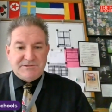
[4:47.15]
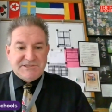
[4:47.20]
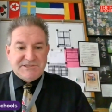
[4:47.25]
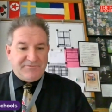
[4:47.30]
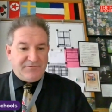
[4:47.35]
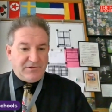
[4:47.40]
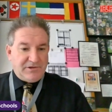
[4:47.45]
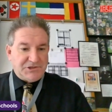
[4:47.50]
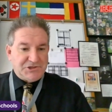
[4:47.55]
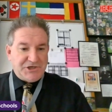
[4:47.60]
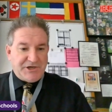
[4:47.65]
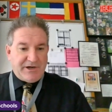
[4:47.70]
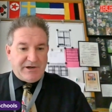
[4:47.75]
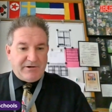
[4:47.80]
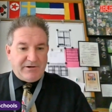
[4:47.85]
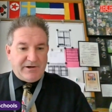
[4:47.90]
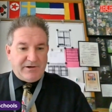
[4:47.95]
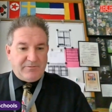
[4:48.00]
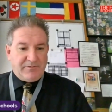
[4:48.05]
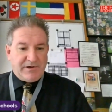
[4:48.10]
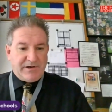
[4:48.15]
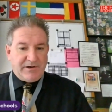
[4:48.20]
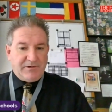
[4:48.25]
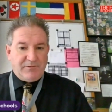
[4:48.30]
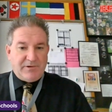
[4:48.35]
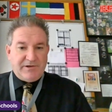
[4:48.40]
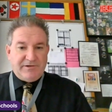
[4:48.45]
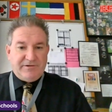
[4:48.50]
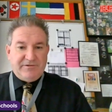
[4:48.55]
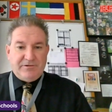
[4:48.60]
civil engineering when I
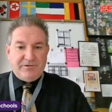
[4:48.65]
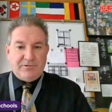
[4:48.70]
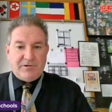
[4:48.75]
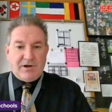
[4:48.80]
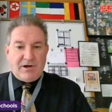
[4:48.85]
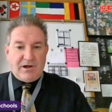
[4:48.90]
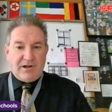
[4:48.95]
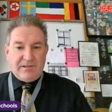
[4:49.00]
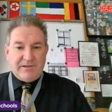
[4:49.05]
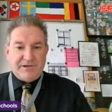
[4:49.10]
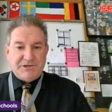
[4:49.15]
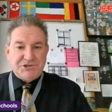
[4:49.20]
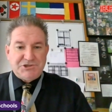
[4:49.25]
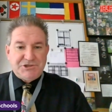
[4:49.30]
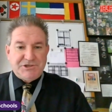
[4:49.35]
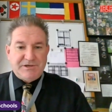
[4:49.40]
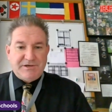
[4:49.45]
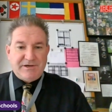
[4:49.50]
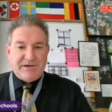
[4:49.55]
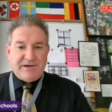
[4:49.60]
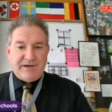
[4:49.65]
went to college,